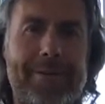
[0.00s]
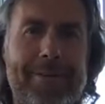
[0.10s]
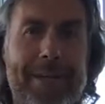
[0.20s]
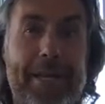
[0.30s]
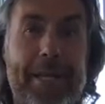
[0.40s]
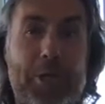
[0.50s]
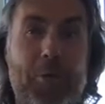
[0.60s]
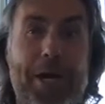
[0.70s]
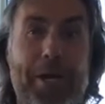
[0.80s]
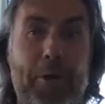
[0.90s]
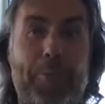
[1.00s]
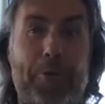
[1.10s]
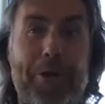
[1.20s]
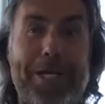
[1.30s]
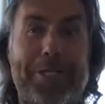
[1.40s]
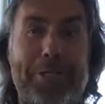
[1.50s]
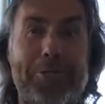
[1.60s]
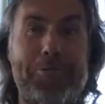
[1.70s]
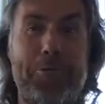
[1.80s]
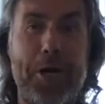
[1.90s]
And that's quite an operation
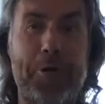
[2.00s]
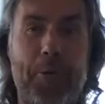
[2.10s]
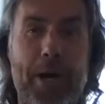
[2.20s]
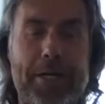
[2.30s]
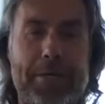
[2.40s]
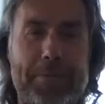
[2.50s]
to run, right?